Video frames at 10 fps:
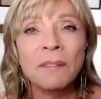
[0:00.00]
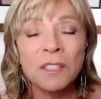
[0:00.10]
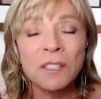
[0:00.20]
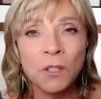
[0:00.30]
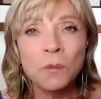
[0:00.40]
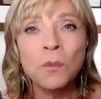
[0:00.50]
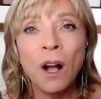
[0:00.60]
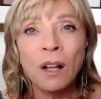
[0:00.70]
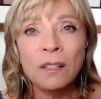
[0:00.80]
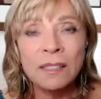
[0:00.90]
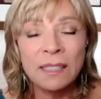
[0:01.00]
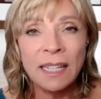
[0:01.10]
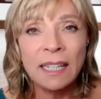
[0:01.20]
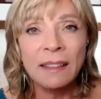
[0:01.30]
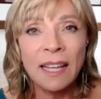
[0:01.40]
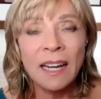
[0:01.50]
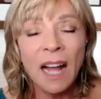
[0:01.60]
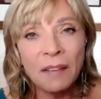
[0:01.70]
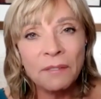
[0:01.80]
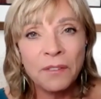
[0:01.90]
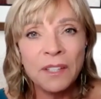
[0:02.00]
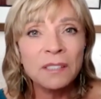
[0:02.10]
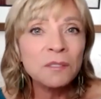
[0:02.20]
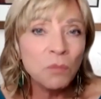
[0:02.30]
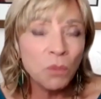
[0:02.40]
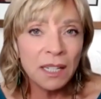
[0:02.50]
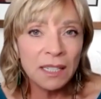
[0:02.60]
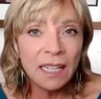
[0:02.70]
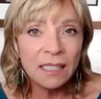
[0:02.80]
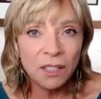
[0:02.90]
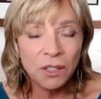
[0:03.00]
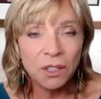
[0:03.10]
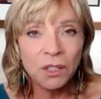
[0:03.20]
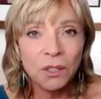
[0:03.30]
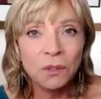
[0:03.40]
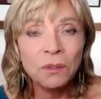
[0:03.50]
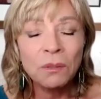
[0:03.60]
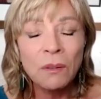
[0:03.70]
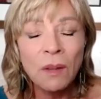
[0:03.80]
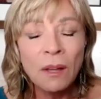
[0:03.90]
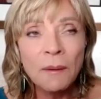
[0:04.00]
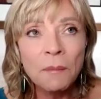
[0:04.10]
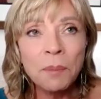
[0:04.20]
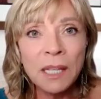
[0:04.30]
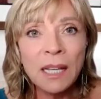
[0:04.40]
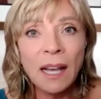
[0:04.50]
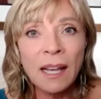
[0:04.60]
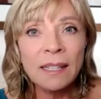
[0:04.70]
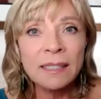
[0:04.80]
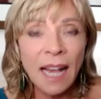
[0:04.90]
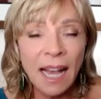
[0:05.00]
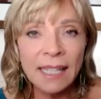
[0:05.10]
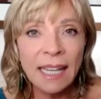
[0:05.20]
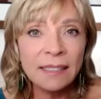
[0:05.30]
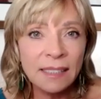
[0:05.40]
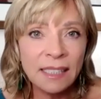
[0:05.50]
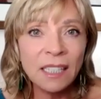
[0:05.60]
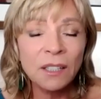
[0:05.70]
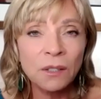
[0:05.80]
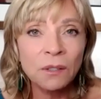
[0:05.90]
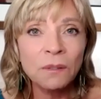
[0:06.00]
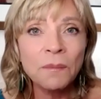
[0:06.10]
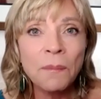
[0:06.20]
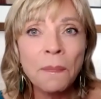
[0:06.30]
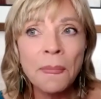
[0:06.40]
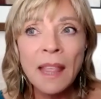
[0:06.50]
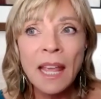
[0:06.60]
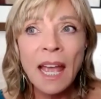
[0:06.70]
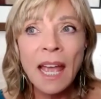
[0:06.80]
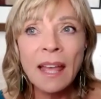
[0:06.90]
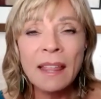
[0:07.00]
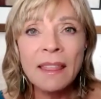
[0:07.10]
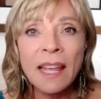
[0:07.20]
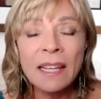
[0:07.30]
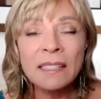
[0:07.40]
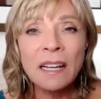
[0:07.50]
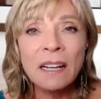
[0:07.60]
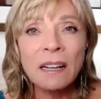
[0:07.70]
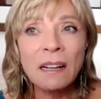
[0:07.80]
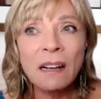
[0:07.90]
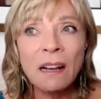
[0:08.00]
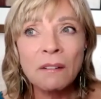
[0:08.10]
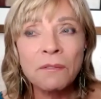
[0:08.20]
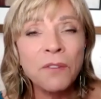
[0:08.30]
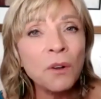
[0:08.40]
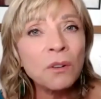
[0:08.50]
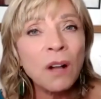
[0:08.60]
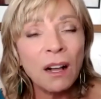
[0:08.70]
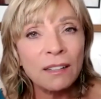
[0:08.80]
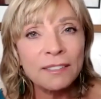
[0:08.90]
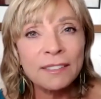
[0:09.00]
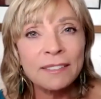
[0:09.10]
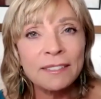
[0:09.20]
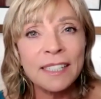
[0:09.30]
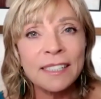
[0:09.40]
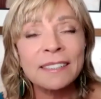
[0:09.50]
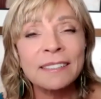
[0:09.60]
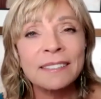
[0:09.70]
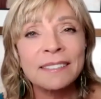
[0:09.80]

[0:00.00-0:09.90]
of the Zoom calls in that I feel more connected to you because I can see you, and that a phone call doesn't